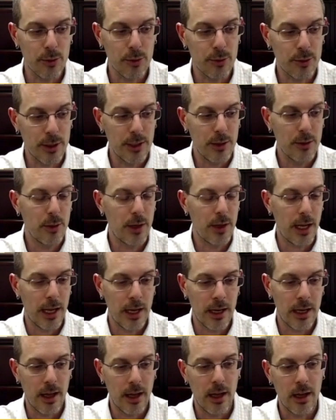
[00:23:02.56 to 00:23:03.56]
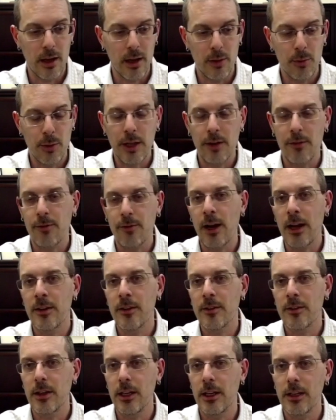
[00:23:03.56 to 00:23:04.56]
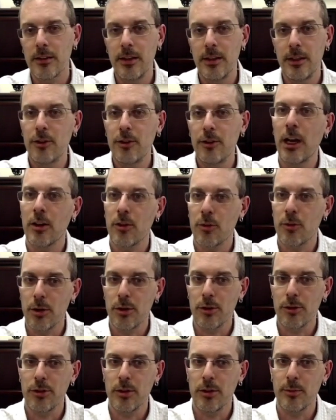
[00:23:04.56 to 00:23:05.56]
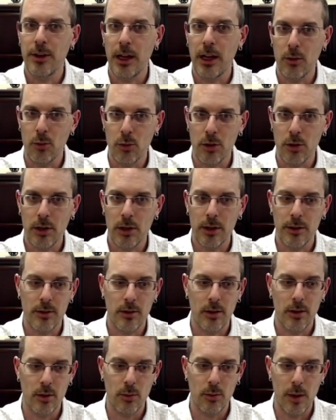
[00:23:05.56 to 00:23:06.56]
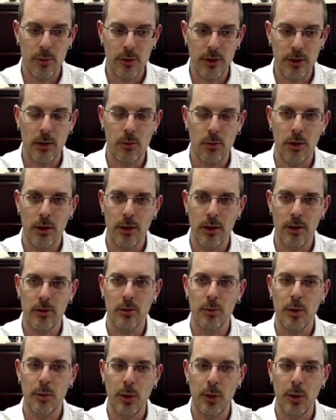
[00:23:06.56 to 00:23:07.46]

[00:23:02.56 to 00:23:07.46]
see you, and we can find us at TeachingEntrepreneurship.org is the website where this will be